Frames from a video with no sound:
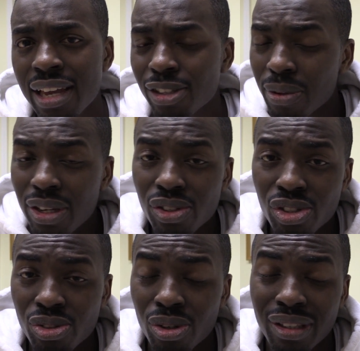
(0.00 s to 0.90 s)
So when you're
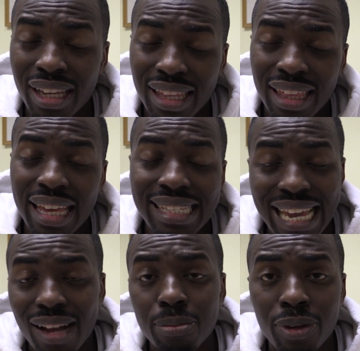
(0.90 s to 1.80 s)
struggling, they're there to
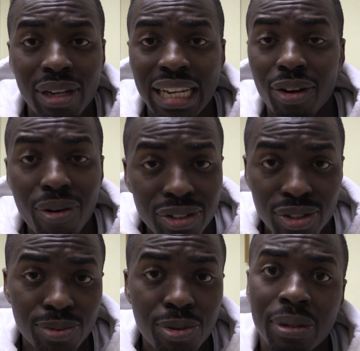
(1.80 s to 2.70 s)
help you and encourage
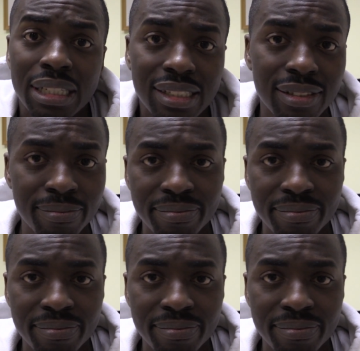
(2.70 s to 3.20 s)
you through it.